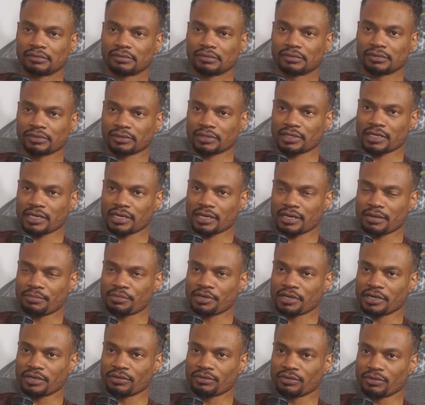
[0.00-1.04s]
So yeah, I
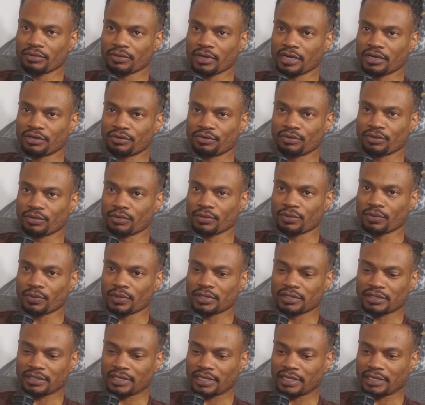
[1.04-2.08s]
mean, I knew there, I knew that it
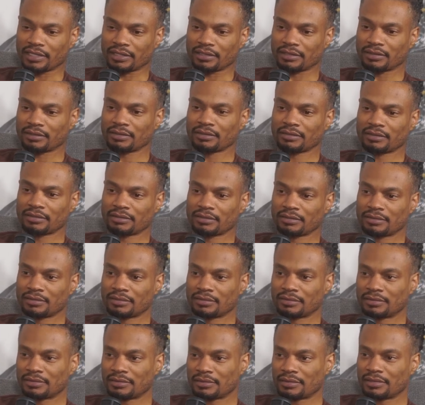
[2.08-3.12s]
wasn't like
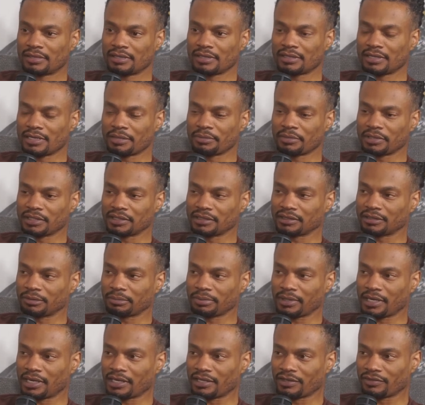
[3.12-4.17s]
a limitless
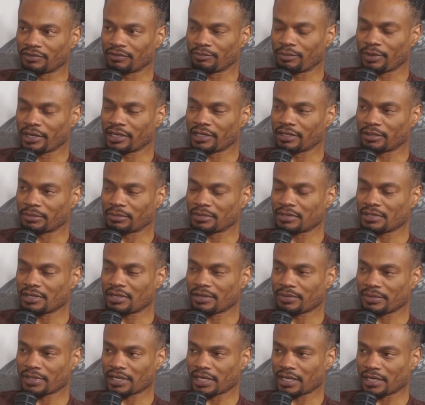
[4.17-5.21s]
supply of breakups
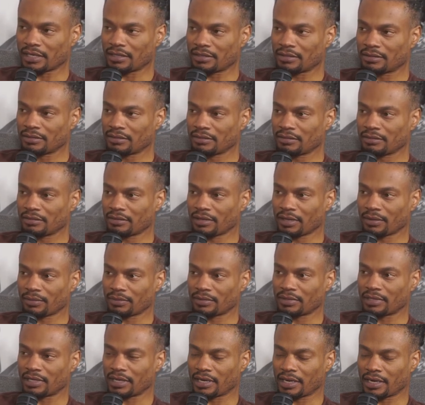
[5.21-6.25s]
that we had
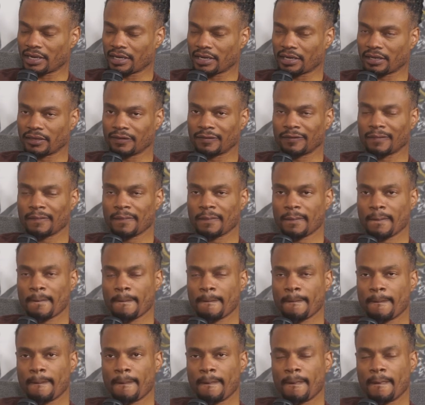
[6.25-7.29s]
that that I had.
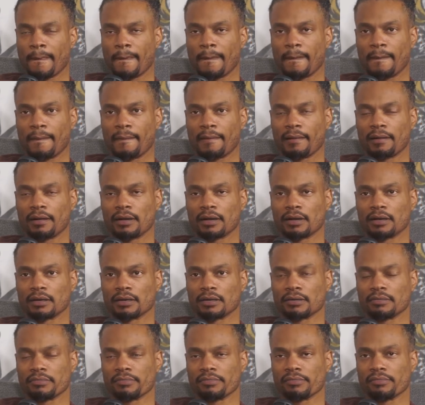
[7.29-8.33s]

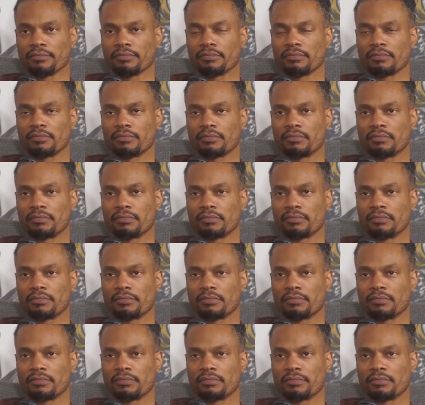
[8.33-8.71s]
Um.